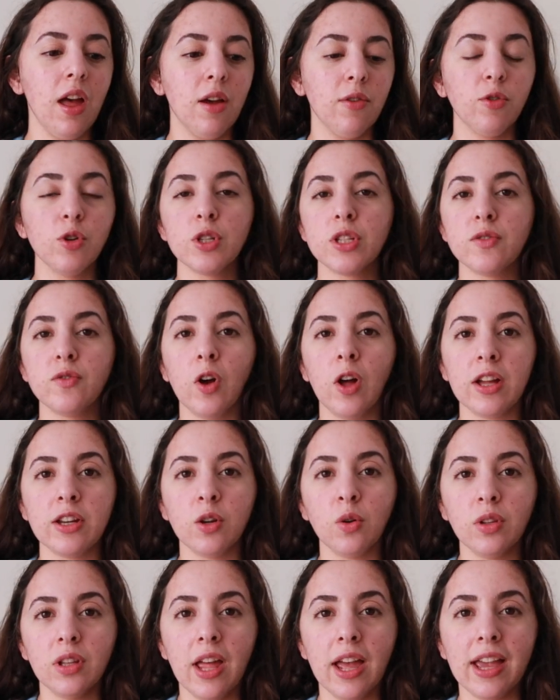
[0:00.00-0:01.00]
First of all, I
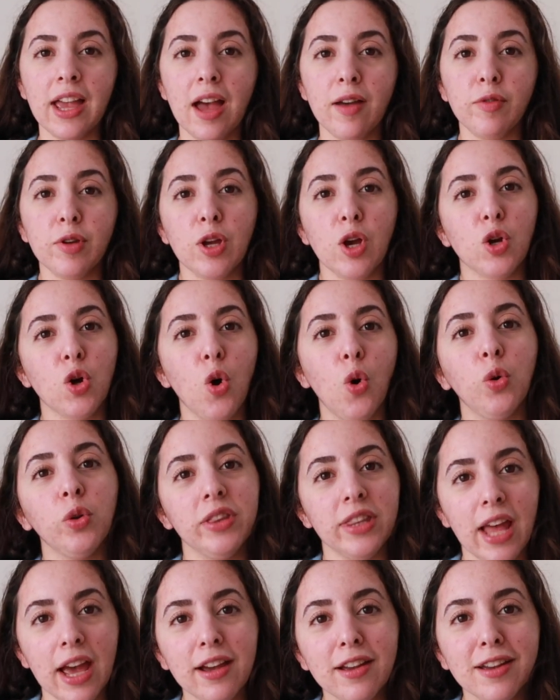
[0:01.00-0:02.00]
don't like having a cold
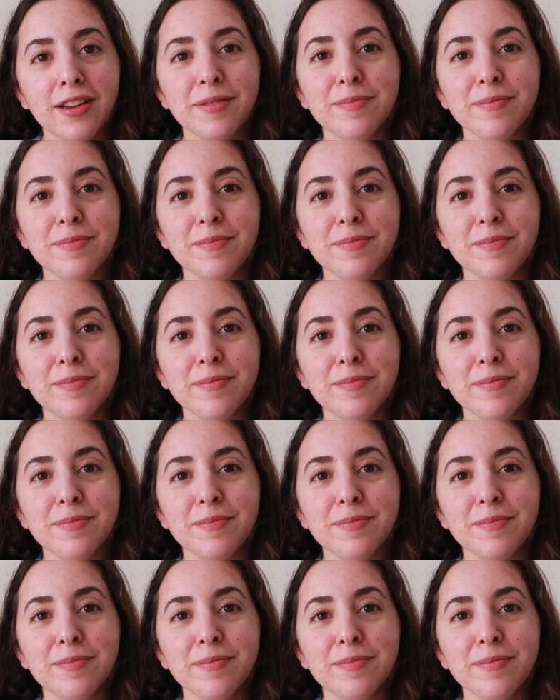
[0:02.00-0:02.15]
neck,